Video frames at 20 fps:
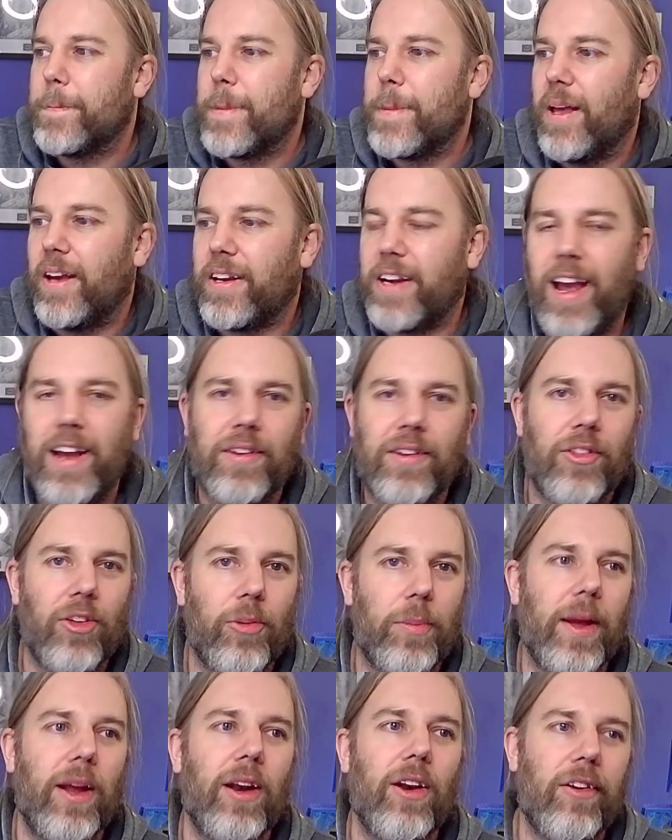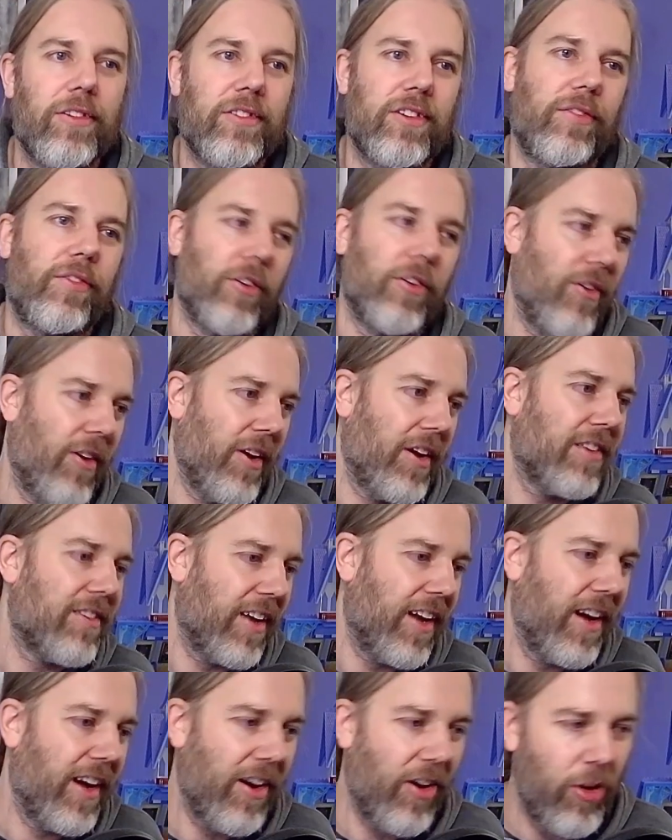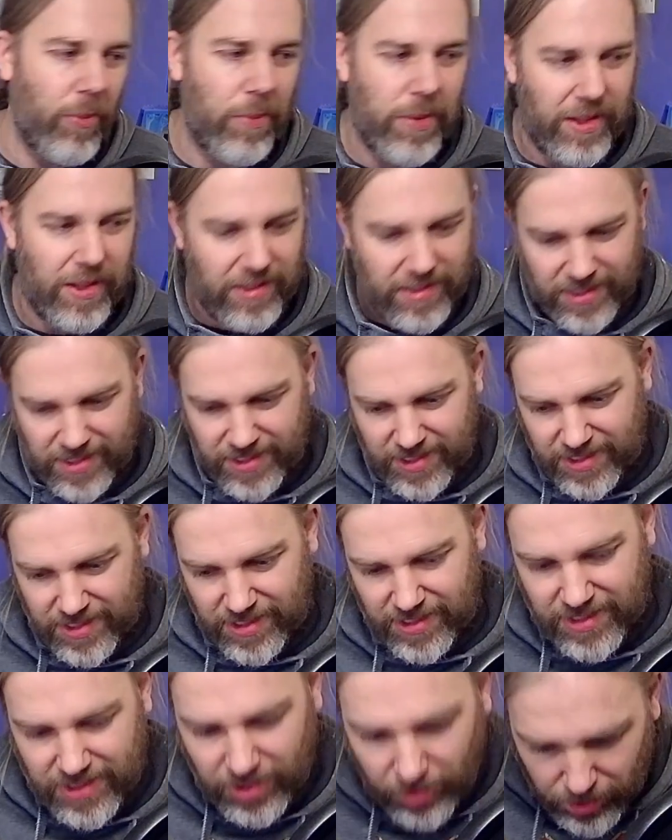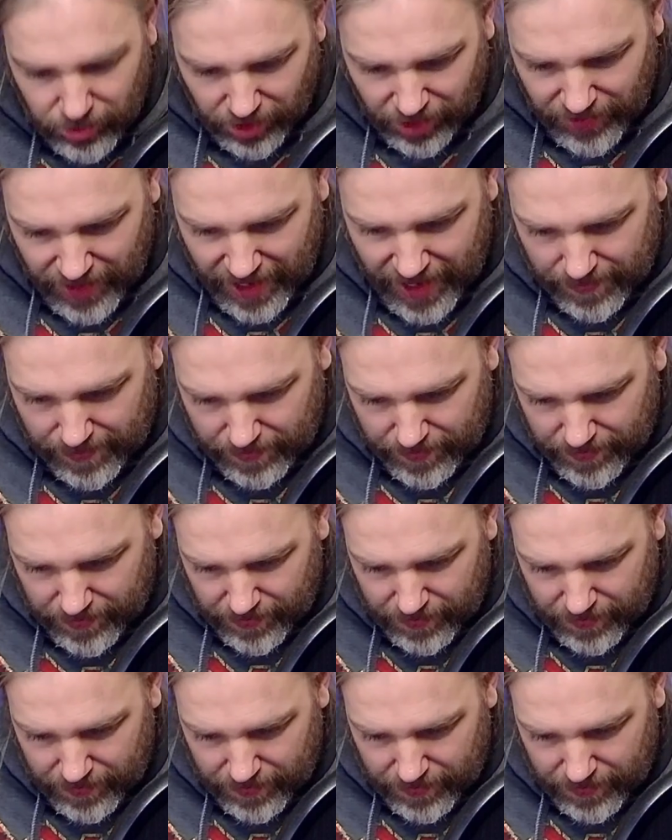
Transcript: Again, there'll be a lot of variety. I hope it's still got that,